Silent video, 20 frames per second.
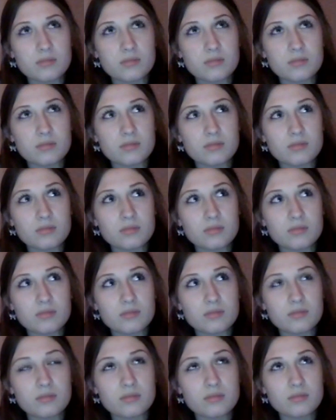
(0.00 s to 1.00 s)

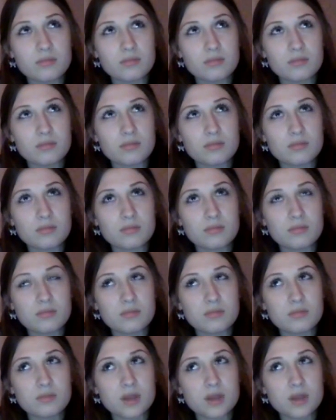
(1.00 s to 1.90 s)
Nobody speaks.